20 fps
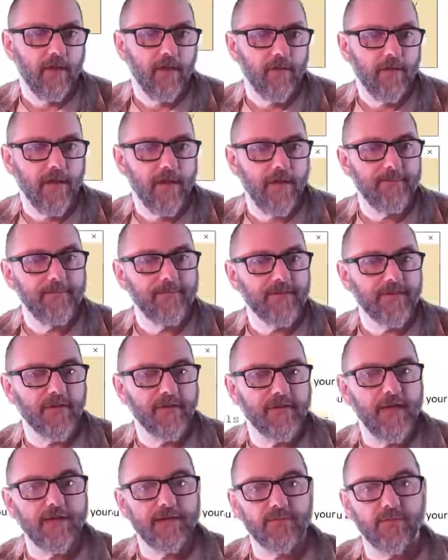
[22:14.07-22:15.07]
Okay,
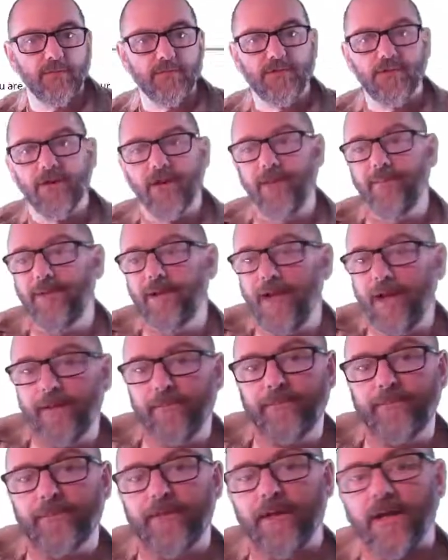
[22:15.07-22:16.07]
so that's what you're aiming
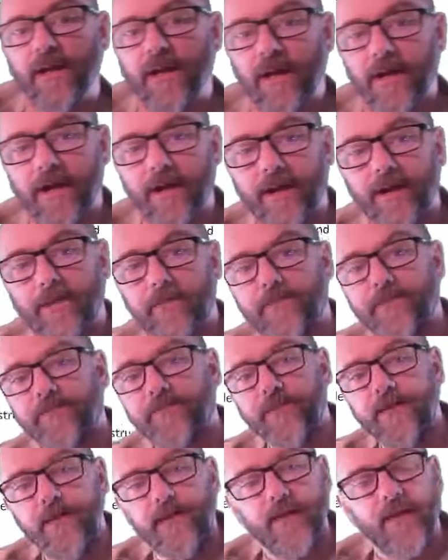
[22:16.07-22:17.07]
at.
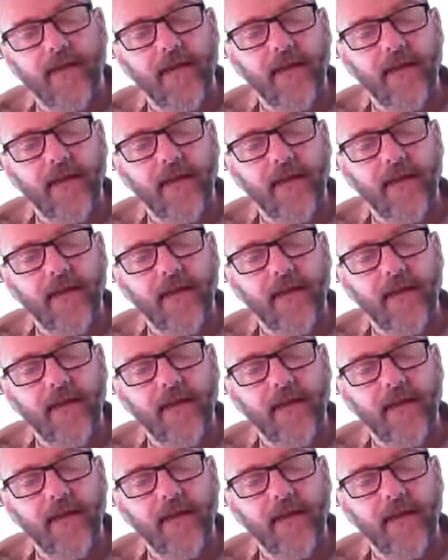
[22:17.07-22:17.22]
And